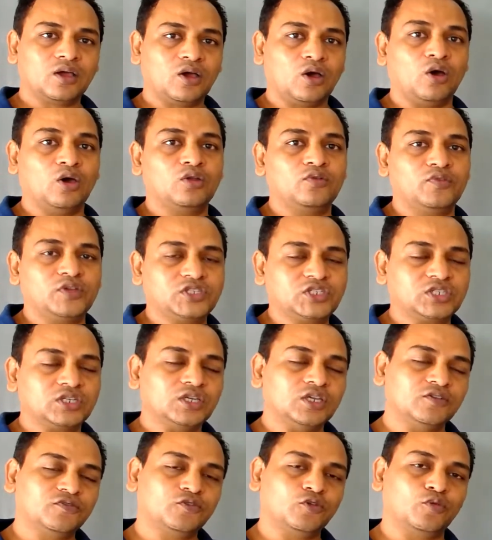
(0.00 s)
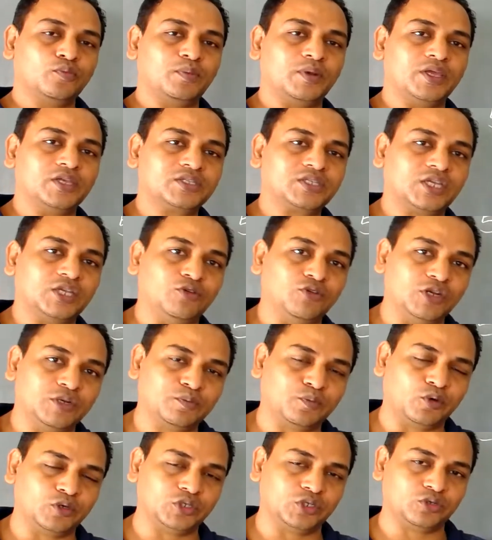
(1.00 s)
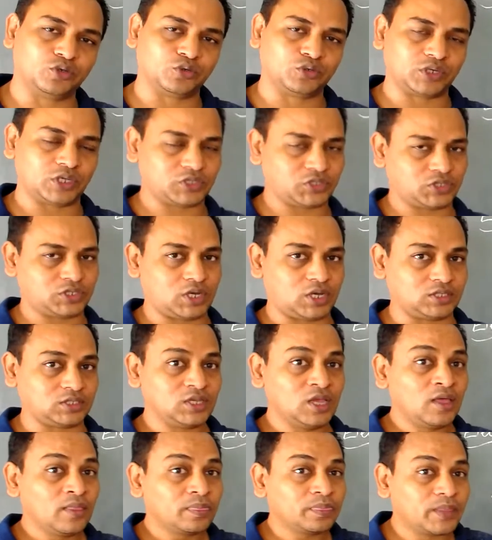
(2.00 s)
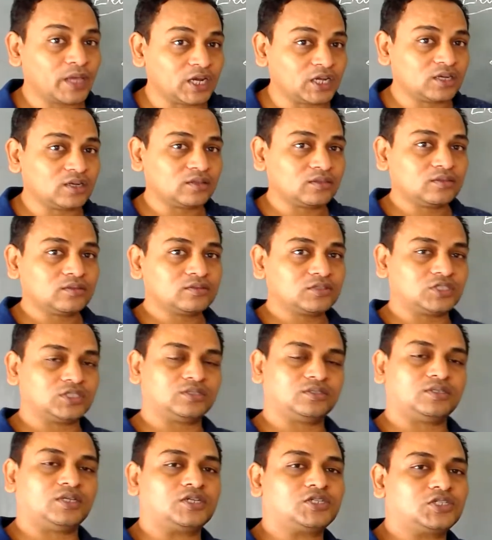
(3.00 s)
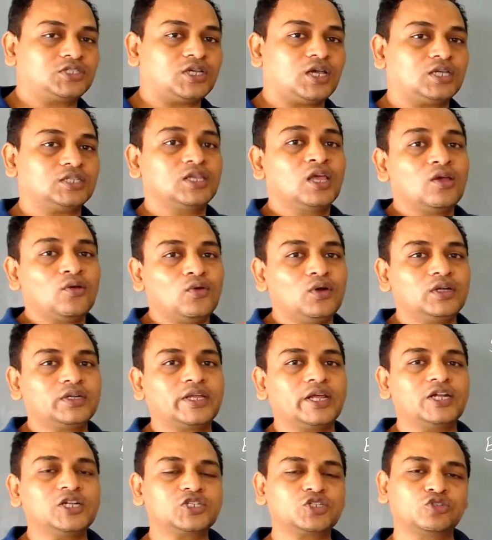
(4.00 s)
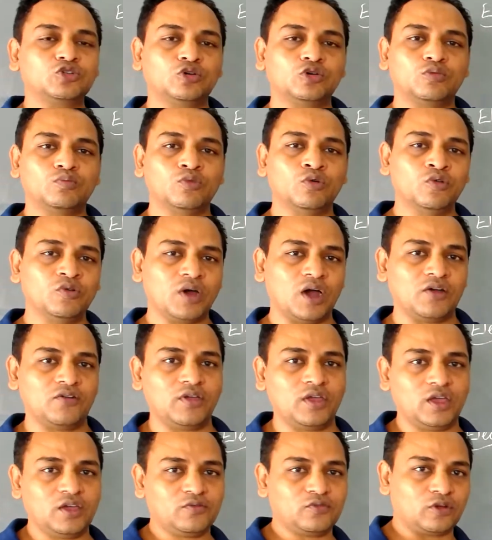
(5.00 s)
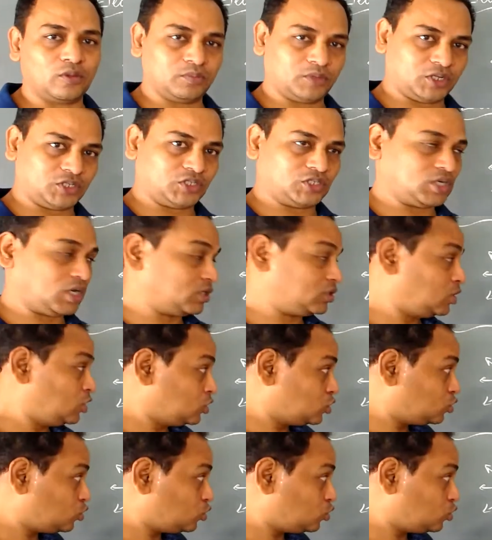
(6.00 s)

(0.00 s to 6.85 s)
on which if you place a unit positive test charge, that test charge will tend to move away from the charge.